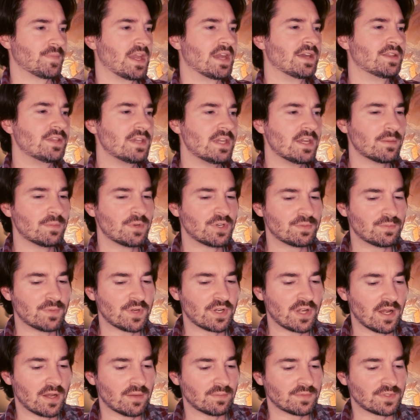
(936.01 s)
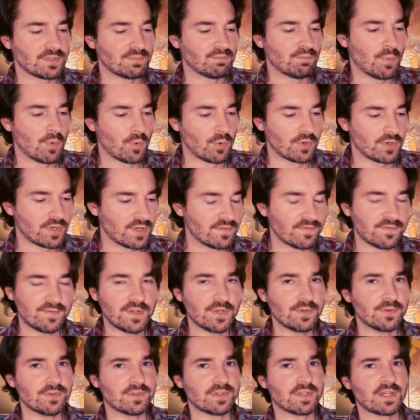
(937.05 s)
and the image becomes more
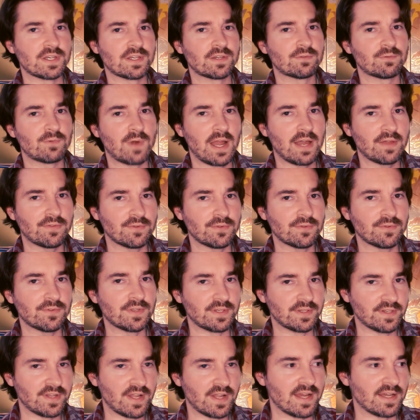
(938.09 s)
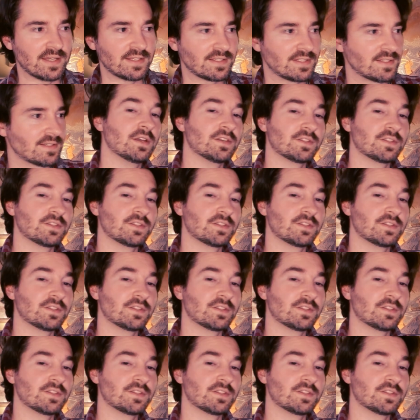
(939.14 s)
confusing rather than less.